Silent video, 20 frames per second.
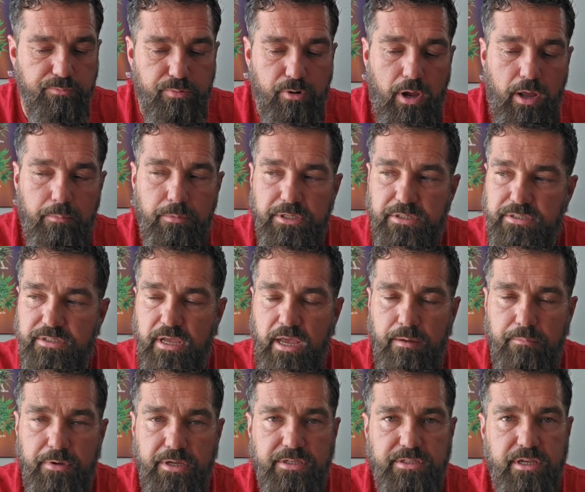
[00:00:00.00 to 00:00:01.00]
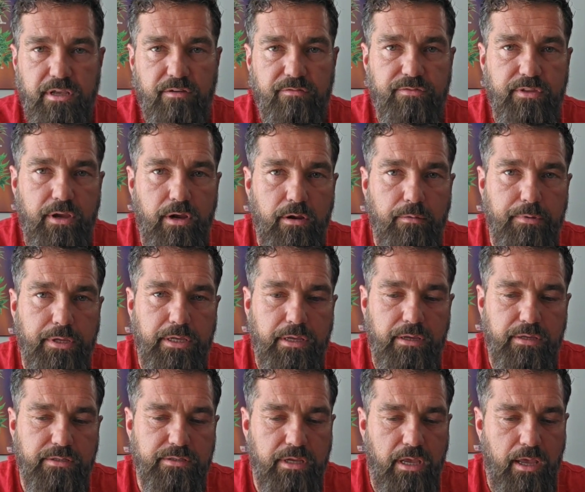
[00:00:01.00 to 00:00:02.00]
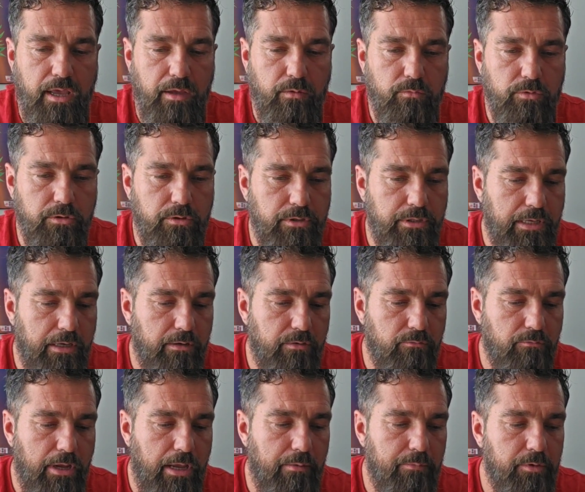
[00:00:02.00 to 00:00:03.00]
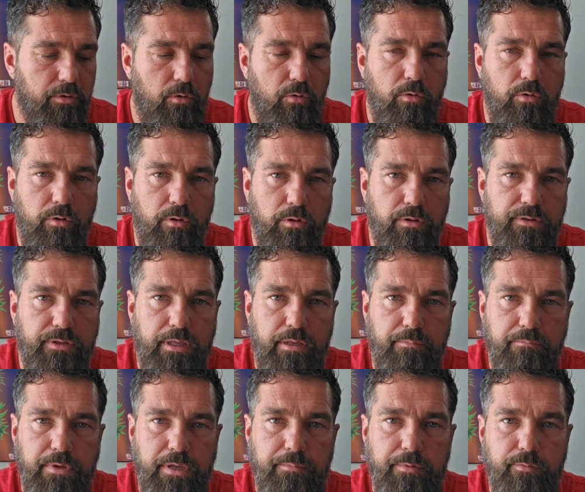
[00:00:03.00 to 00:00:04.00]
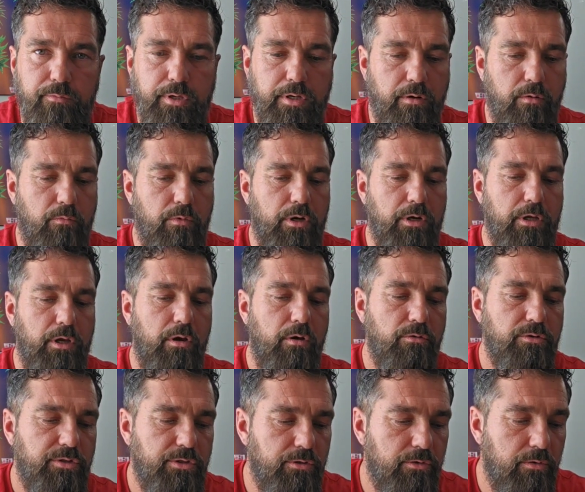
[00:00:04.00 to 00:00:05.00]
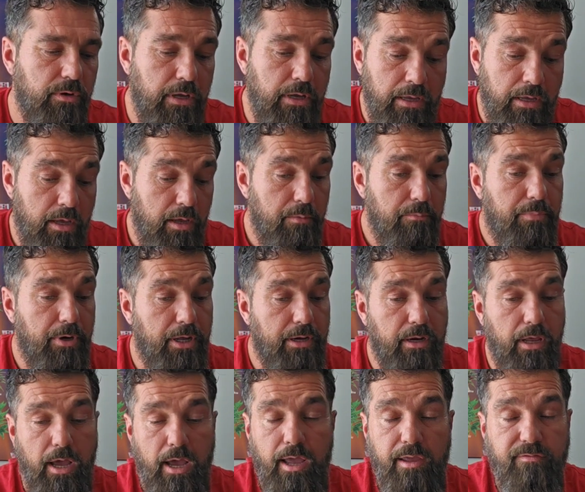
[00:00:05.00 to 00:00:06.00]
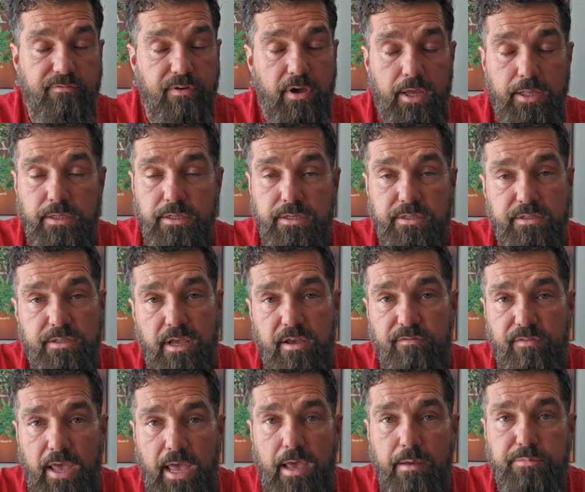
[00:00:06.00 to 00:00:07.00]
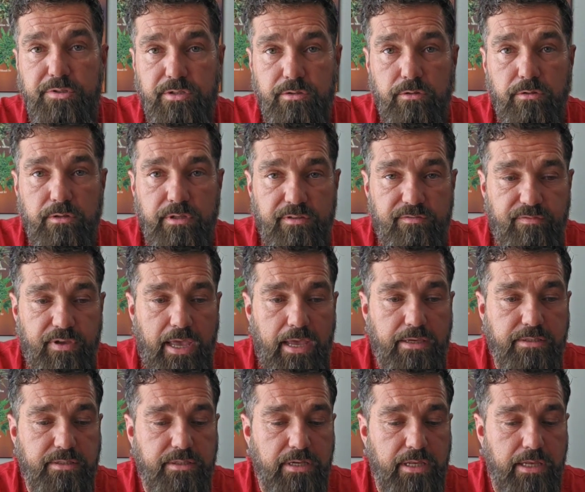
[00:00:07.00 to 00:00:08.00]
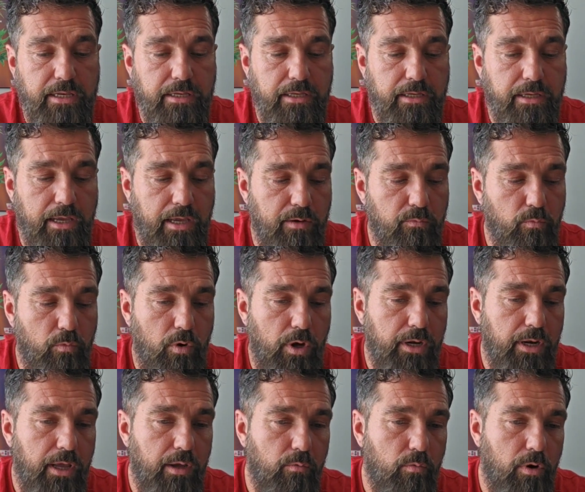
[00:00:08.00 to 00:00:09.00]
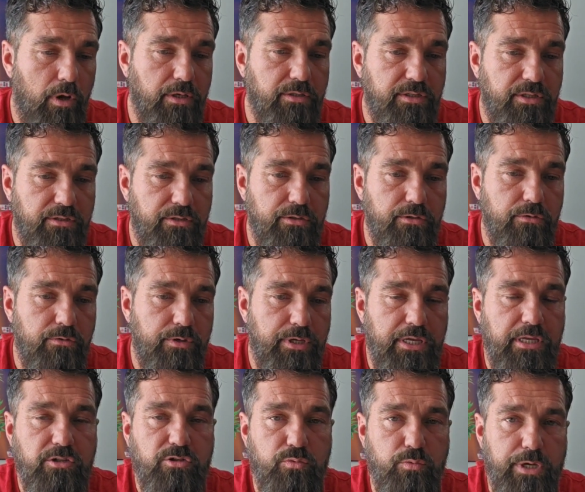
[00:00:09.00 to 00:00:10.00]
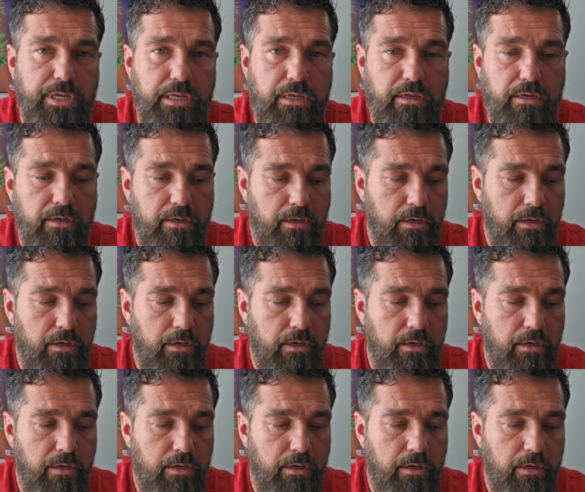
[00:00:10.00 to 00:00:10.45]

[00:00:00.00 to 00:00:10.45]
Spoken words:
you're trying to treat, you know, whatever it is you're trying to breed that plant for. I should probably stop myself there because I will go down a rabbit hole that maybe we don't want to go to.